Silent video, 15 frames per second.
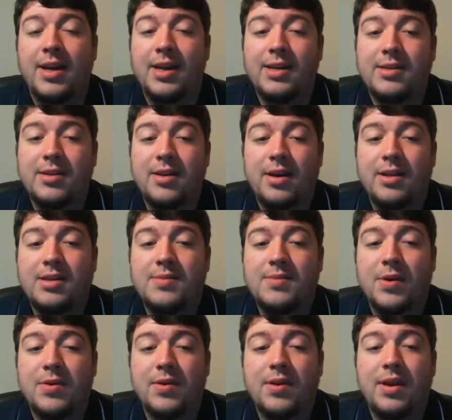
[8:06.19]
He's a
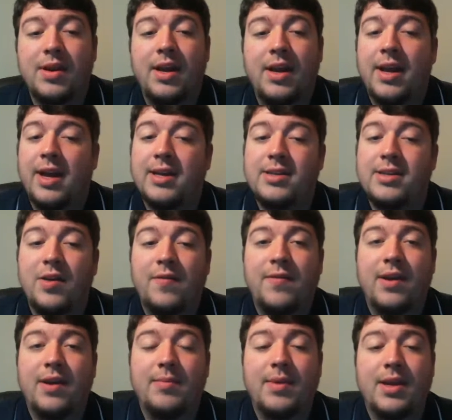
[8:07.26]
non-smoker, has no
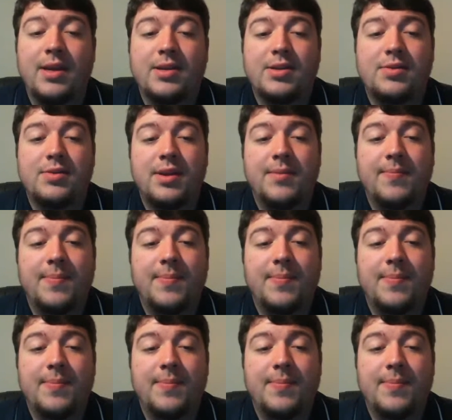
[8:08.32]
family history.